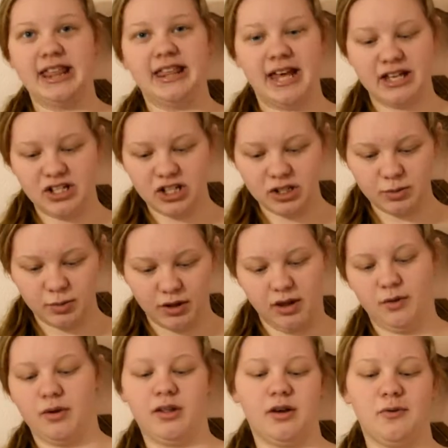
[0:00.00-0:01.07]
And that's just
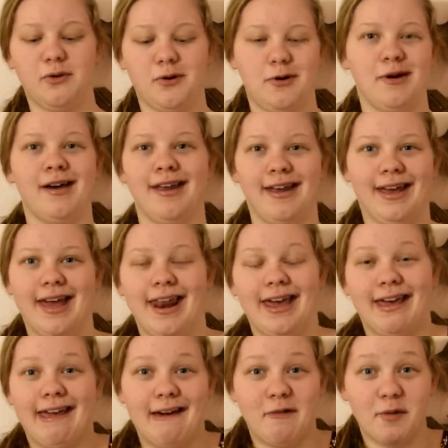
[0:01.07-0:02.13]
really, really cool. And again,
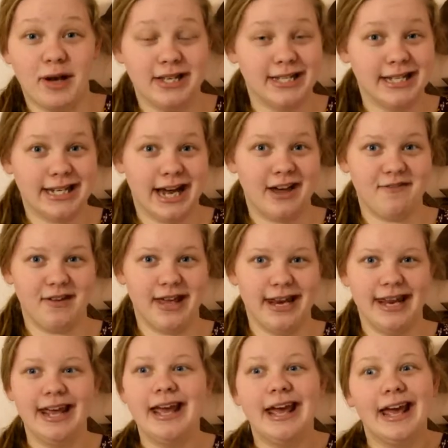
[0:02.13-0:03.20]
I can't wait to dive in